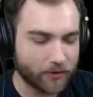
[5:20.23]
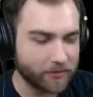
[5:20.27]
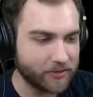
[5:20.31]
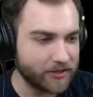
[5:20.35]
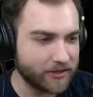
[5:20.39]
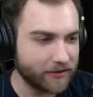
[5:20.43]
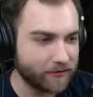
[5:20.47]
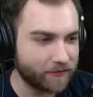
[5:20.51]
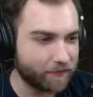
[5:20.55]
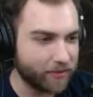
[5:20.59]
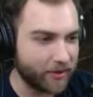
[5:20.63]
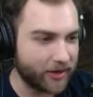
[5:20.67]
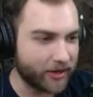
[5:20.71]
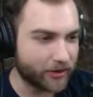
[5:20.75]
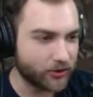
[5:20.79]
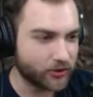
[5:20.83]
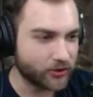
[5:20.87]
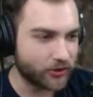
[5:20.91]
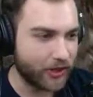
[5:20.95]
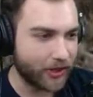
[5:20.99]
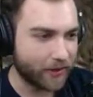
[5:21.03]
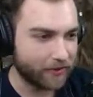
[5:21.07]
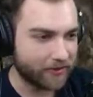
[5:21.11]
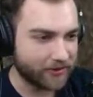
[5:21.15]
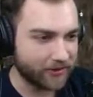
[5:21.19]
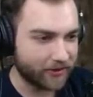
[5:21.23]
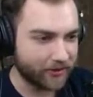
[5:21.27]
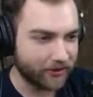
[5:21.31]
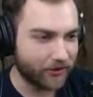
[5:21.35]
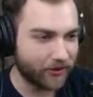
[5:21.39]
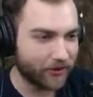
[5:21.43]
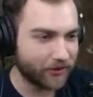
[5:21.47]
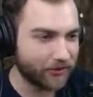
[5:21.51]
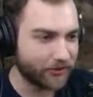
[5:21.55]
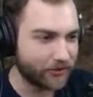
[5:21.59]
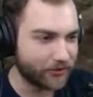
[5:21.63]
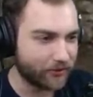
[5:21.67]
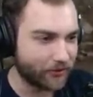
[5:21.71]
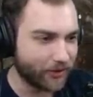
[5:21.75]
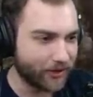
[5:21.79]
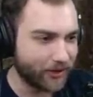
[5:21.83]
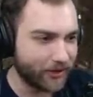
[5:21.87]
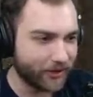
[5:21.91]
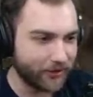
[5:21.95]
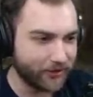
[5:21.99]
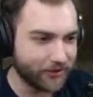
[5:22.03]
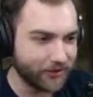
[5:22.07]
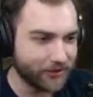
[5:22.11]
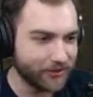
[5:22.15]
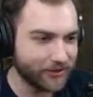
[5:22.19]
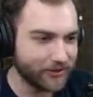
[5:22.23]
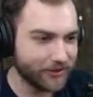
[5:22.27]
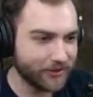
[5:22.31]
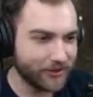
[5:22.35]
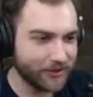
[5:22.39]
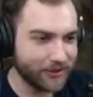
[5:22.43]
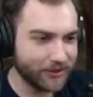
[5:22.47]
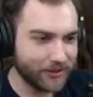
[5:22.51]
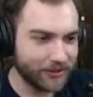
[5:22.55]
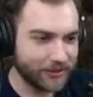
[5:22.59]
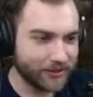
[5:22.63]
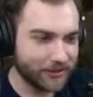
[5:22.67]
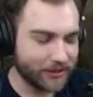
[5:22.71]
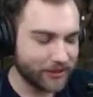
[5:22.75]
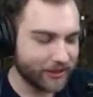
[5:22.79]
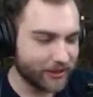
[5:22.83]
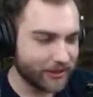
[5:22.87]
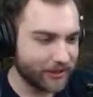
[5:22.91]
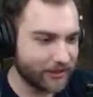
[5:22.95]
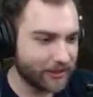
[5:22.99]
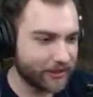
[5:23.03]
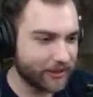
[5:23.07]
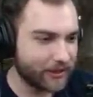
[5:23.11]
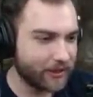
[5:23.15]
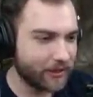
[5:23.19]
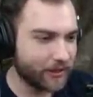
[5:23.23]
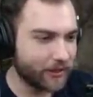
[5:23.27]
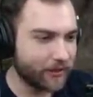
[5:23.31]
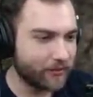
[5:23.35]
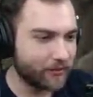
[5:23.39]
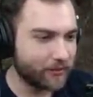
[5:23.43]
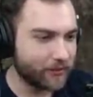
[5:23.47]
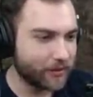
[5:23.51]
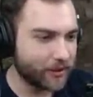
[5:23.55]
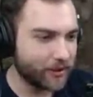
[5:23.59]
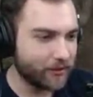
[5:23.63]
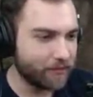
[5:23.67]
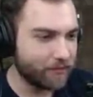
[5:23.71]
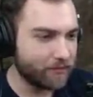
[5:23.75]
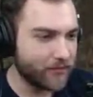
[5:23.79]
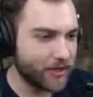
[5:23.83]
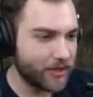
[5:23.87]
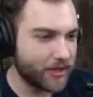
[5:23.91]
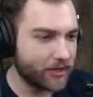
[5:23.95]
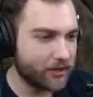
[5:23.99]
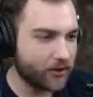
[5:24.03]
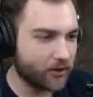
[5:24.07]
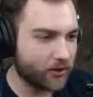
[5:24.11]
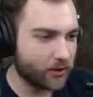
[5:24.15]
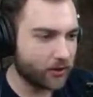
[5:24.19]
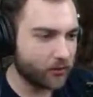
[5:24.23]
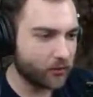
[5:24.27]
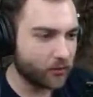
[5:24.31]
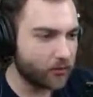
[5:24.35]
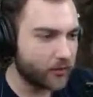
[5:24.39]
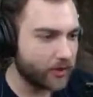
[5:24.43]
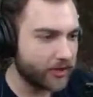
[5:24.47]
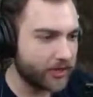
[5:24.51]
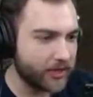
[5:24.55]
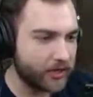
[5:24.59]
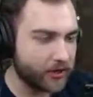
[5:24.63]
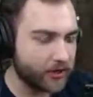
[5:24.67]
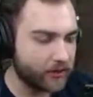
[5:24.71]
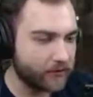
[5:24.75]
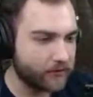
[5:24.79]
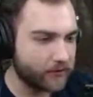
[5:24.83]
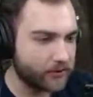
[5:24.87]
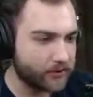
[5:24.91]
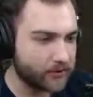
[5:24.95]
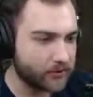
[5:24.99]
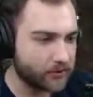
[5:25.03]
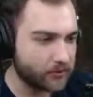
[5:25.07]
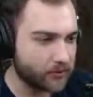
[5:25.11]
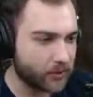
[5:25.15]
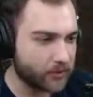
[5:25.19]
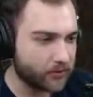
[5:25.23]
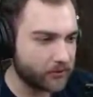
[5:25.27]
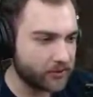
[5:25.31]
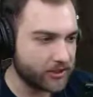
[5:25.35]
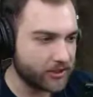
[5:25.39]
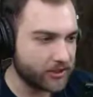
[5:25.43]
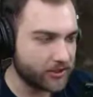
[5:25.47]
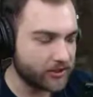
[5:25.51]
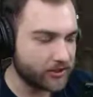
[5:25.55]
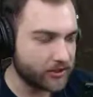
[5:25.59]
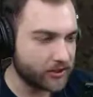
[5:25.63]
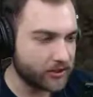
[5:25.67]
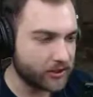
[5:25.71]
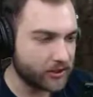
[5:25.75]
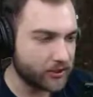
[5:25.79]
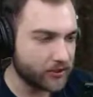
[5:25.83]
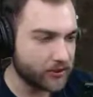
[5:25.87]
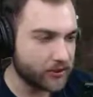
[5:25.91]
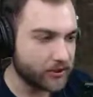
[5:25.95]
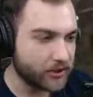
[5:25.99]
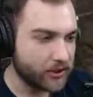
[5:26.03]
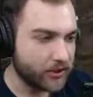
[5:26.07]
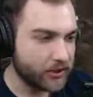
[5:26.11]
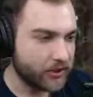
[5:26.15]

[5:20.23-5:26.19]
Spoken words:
of bear traps that are on the ground, and we're gonna make our way over to where we need to go.